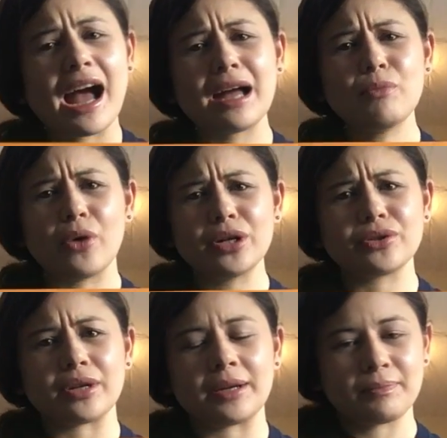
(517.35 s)
I'm
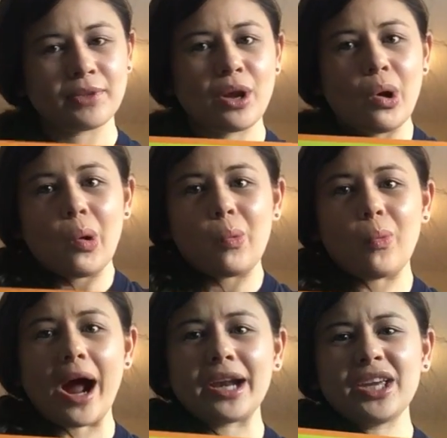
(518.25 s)
wondering,
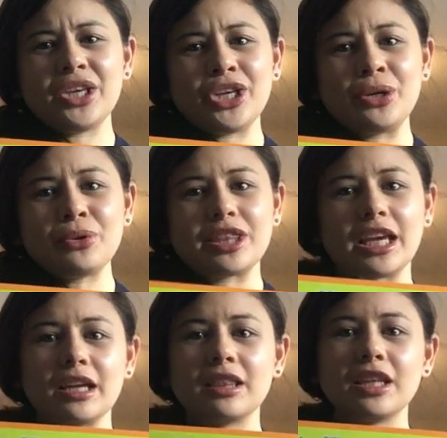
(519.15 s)
why do you
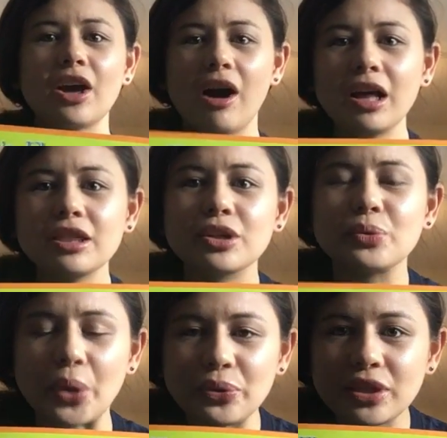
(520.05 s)
think the author
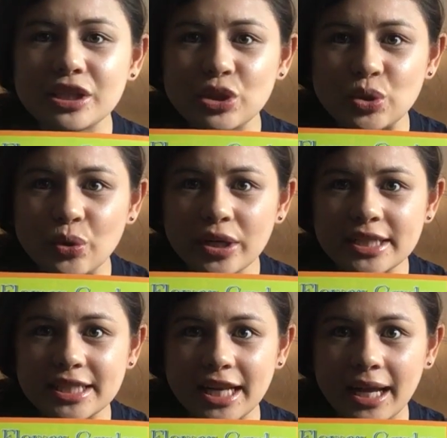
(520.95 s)
wrote this story
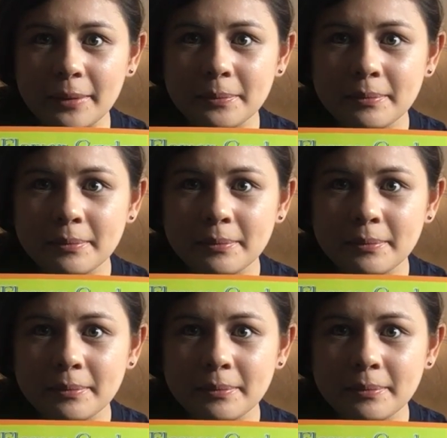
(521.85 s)
today?